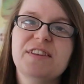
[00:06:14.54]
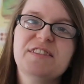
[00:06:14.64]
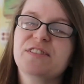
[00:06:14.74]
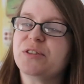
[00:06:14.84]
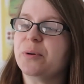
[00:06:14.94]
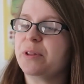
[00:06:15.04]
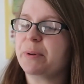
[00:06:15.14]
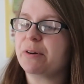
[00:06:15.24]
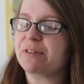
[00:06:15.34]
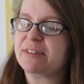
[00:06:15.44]
is a toy that we
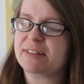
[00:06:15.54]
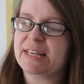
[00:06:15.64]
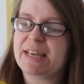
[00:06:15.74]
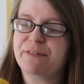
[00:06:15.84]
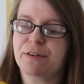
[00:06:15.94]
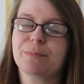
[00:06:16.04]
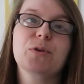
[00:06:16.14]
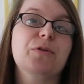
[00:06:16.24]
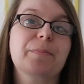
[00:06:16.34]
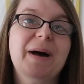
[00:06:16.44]
got recently from
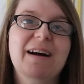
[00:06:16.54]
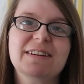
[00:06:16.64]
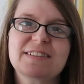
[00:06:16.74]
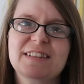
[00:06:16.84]
Northern Parrots,